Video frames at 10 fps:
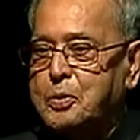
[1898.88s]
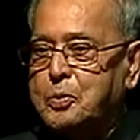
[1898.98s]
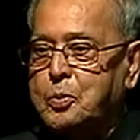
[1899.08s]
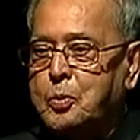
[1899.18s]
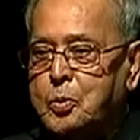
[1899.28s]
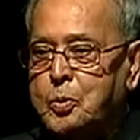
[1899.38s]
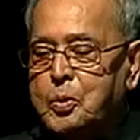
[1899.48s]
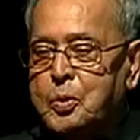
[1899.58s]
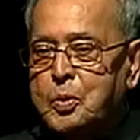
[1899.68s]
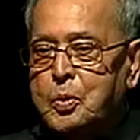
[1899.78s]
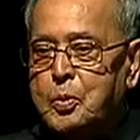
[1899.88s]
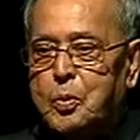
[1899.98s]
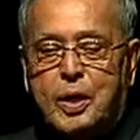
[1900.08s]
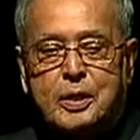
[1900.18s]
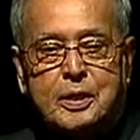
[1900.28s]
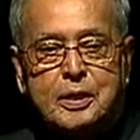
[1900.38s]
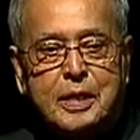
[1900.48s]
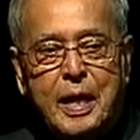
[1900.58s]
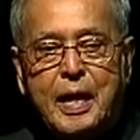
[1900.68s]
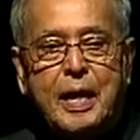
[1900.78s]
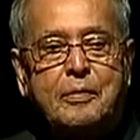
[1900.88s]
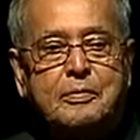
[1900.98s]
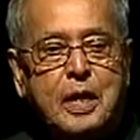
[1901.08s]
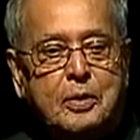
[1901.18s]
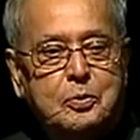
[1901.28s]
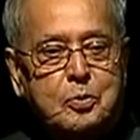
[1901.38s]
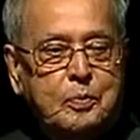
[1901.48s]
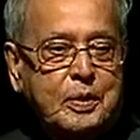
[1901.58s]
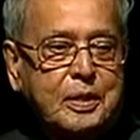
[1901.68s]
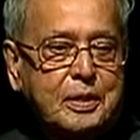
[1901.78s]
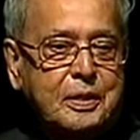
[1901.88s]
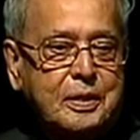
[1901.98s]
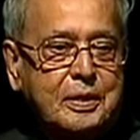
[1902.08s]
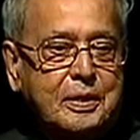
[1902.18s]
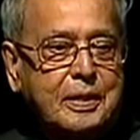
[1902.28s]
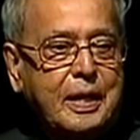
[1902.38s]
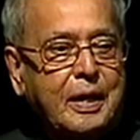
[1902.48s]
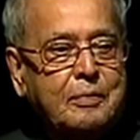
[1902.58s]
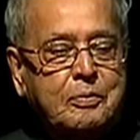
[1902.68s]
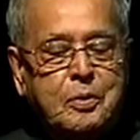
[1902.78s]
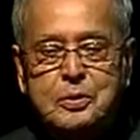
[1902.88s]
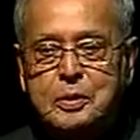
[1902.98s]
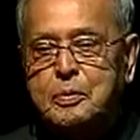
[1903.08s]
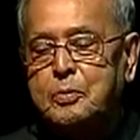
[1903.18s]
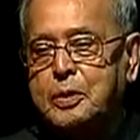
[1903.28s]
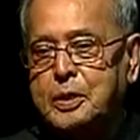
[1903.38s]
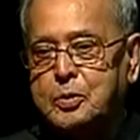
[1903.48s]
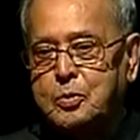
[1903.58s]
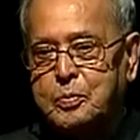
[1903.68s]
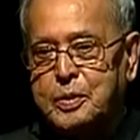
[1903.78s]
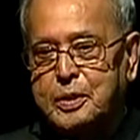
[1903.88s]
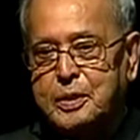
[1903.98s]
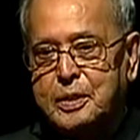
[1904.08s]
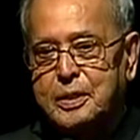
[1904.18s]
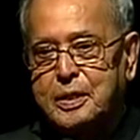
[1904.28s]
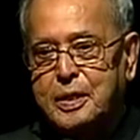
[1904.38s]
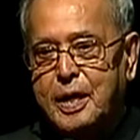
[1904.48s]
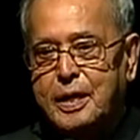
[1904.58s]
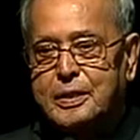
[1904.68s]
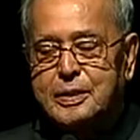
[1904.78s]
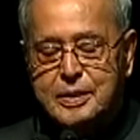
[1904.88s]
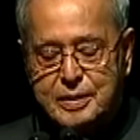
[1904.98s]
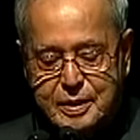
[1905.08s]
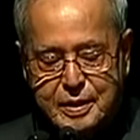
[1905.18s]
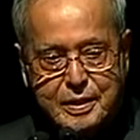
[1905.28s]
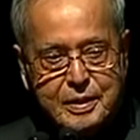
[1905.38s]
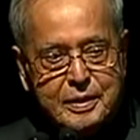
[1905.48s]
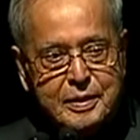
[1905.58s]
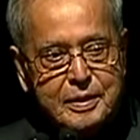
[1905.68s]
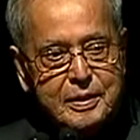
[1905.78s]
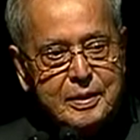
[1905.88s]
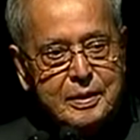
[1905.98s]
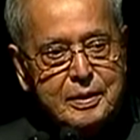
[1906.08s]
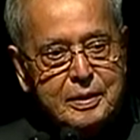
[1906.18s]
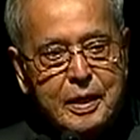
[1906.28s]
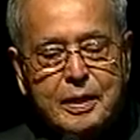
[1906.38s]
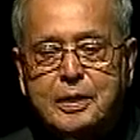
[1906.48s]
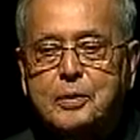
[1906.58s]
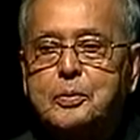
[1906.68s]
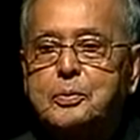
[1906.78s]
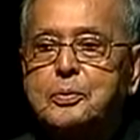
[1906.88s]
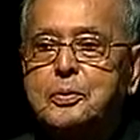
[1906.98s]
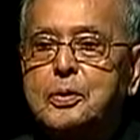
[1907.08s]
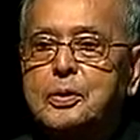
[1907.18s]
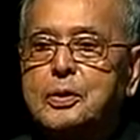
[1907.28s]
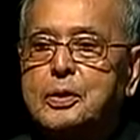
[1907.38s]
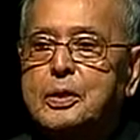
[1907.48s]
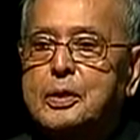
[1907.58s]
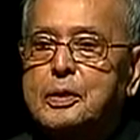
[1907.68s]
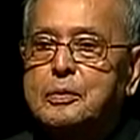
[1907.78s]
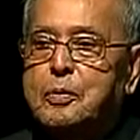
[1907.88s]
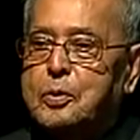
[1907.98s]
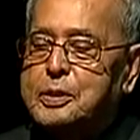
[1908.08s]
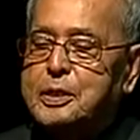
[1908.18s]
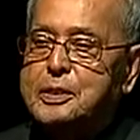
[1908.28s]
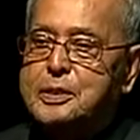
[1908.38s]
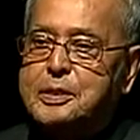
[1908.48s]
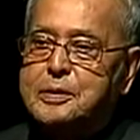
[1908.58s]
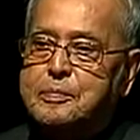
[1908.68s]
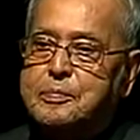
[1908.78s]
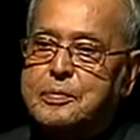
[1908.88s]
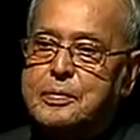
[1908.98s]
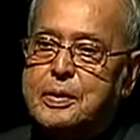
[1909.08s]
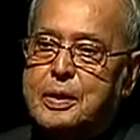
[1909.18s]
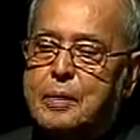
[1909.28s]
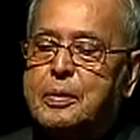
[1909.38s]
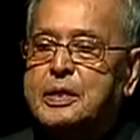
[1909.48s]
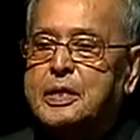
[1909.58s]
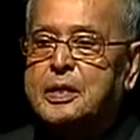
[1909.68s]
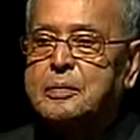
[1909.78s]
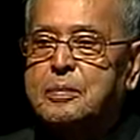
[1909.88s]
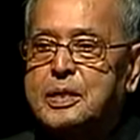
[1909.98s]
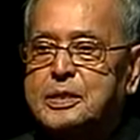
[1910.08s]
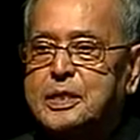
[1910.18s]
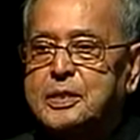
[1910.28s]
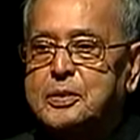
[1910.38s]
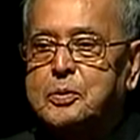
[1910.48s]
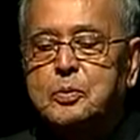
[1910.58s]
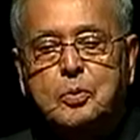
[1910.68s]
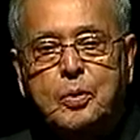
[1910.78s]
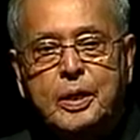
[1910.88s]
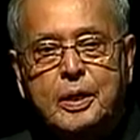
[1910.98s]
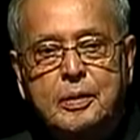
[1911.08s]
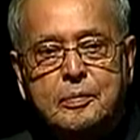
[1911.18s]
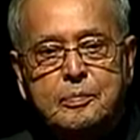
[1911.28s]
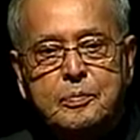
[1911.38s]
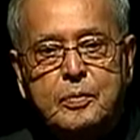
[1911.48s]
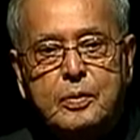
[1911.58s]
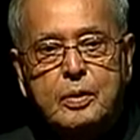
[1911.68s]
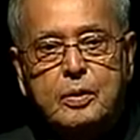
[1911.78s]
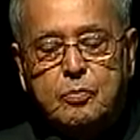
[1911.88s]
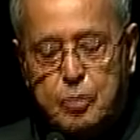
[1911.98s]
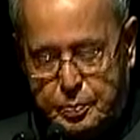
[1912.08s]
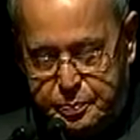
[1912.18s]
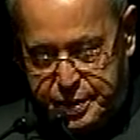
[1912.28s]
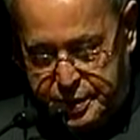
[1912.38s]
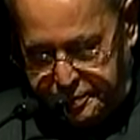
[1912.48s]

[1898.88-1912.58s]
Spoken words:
to what they have done to me, they have contributed to me. I sincerely thank you for this abundant blessings, goodwill for me.